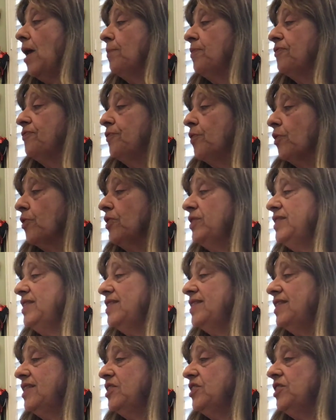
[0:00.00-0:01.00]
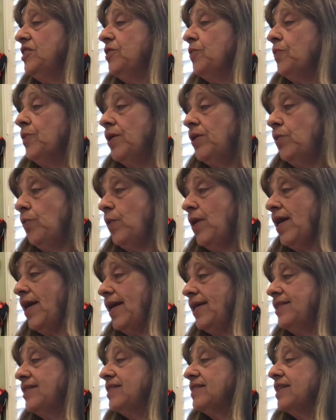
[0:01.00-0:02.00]
Before her decision to run
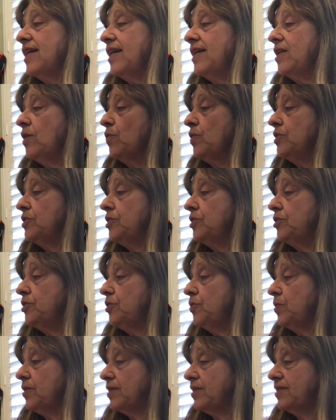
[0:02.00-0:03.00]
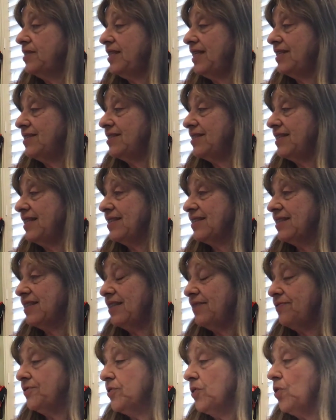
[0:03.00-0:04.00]
away, deciding what to do with the 10 cents
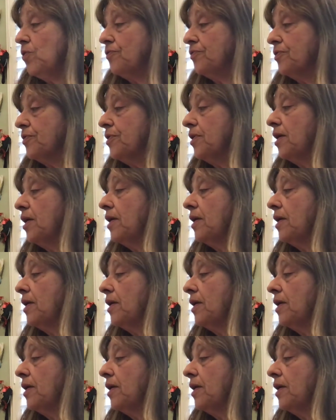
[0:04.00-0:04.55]
left over.